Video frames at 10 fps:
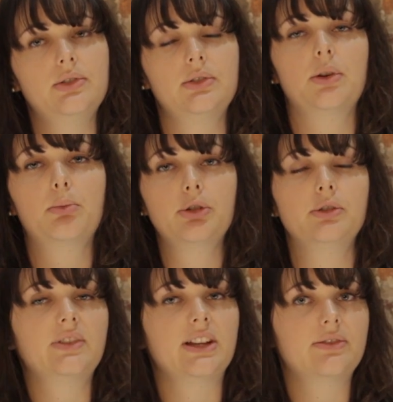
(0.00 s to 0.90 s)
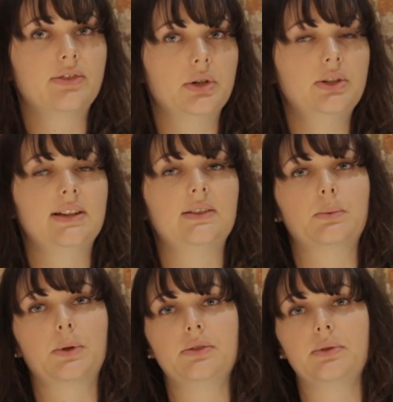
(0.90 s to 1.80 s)
to approve that phone
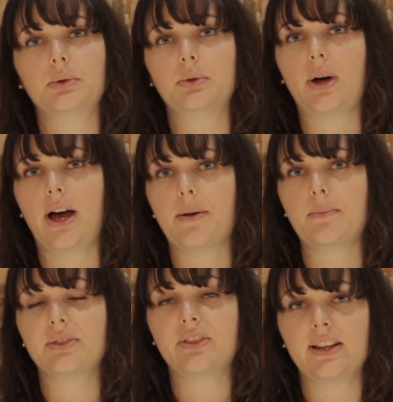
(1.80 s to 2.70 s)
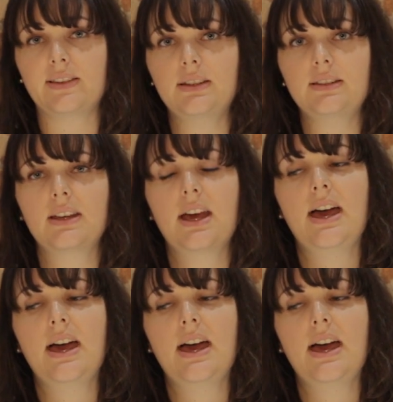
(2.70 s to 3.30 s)
as one of your devices.